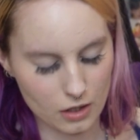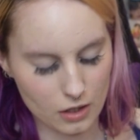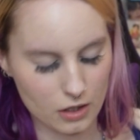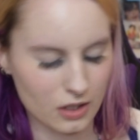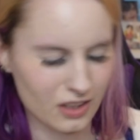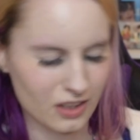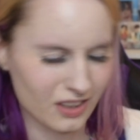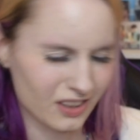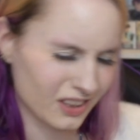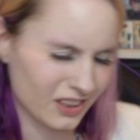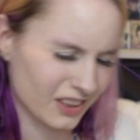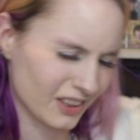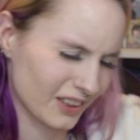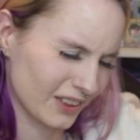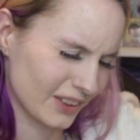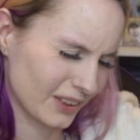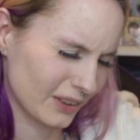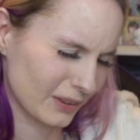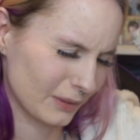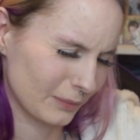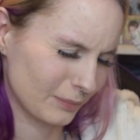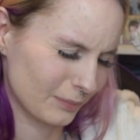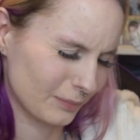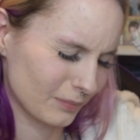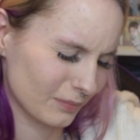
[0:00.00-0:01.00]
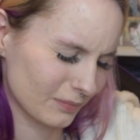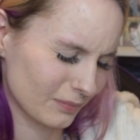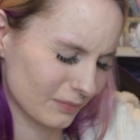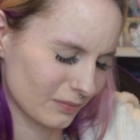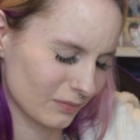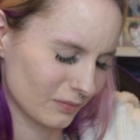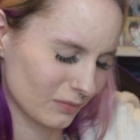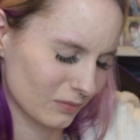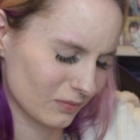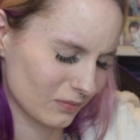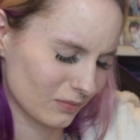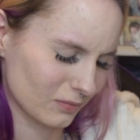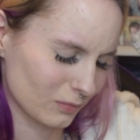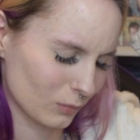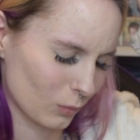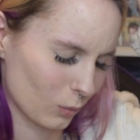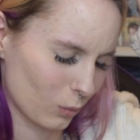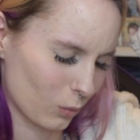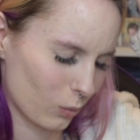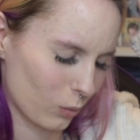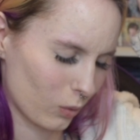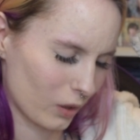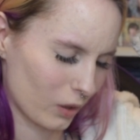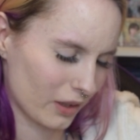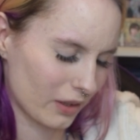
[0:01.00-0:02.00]
uh
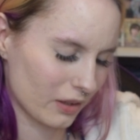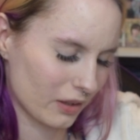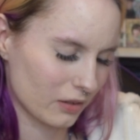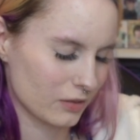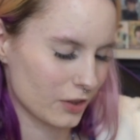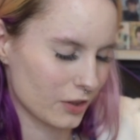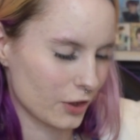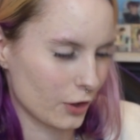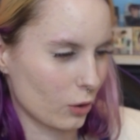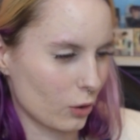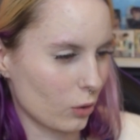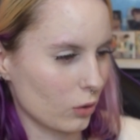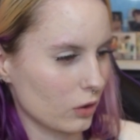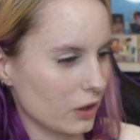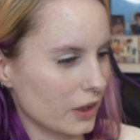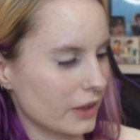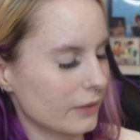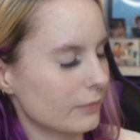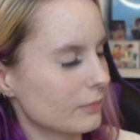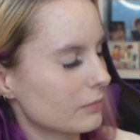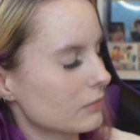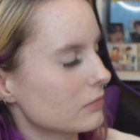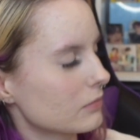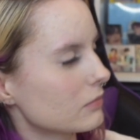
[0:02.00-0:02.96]
what do you call it?